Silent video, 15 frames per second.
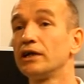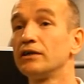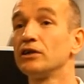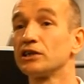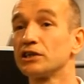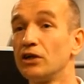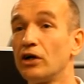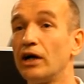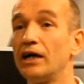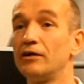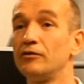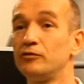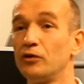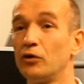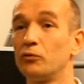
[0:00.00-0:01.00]
that does not
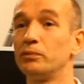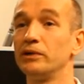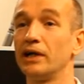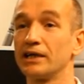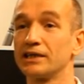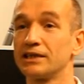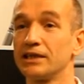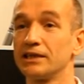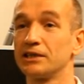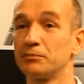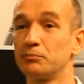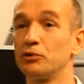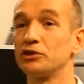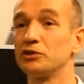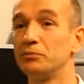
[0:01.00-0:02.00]
have open access
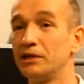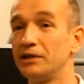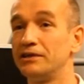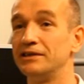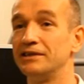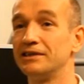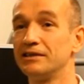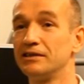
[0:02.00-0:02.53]
possibilities.